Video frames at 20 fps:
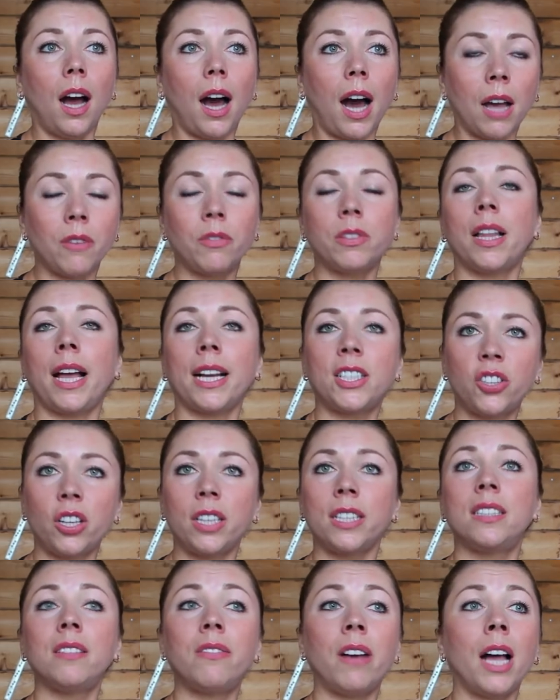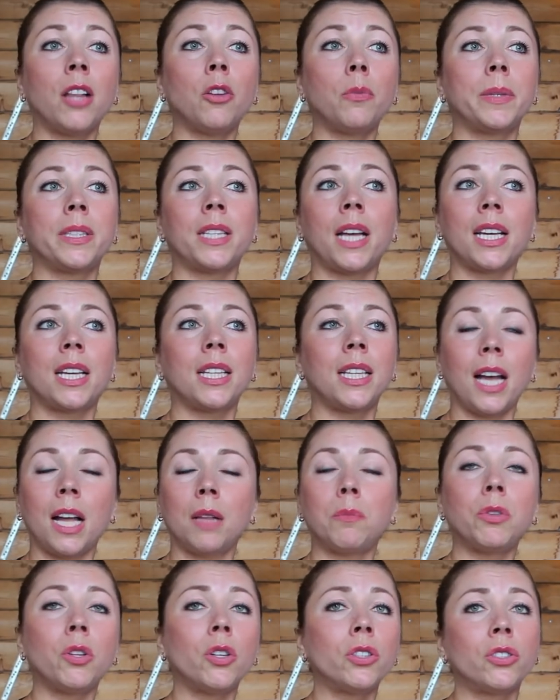I will actually develop, and I can
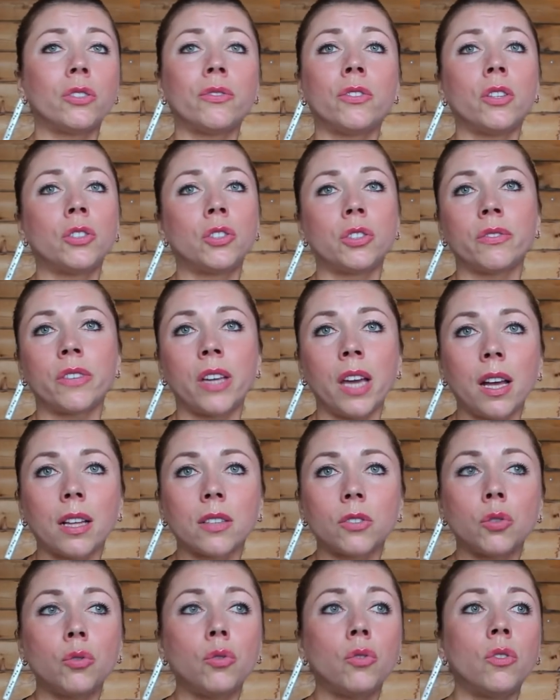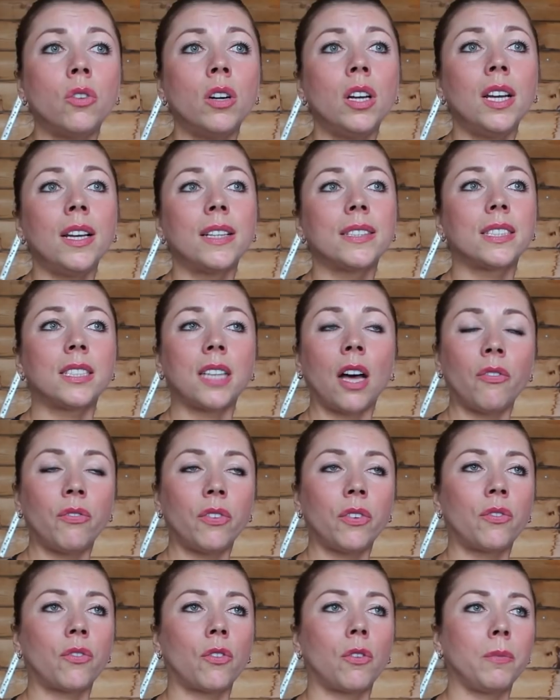help lots of girls who
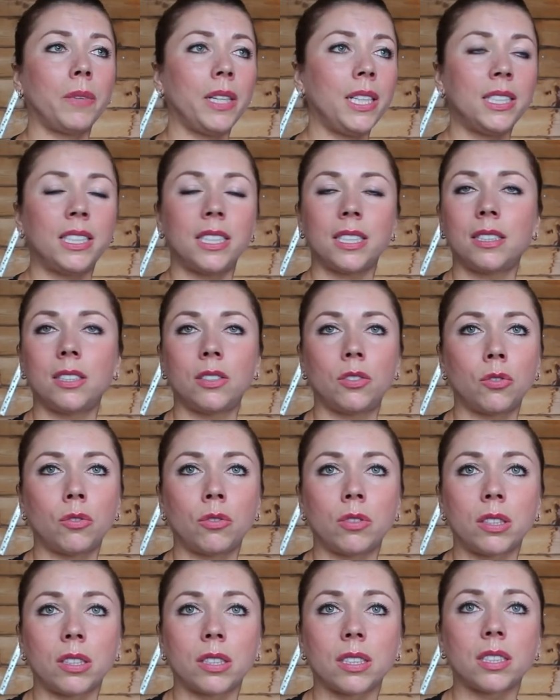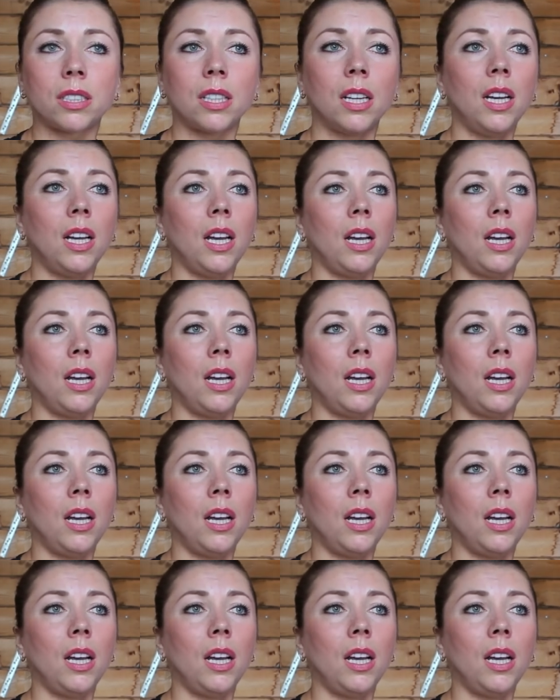suffer from eating disorders,